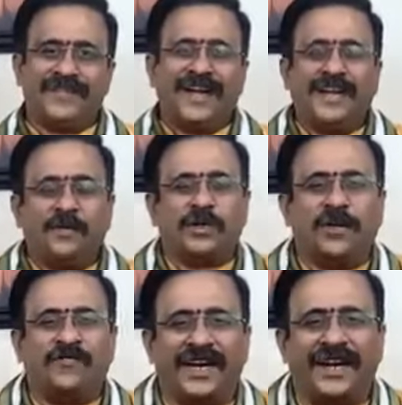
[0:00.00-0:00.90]
And he was
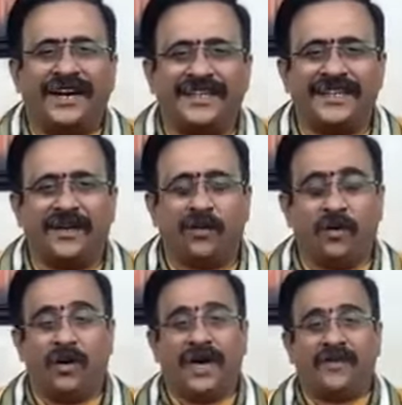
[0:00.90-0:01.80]
afraid and he said,
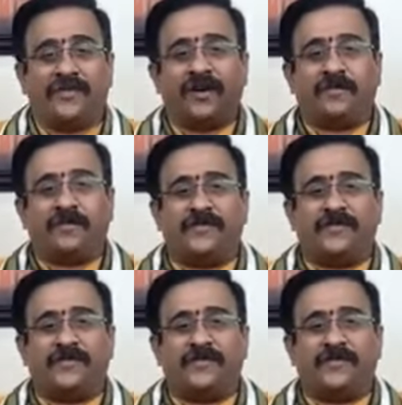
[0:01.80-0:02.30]
oh, I have got my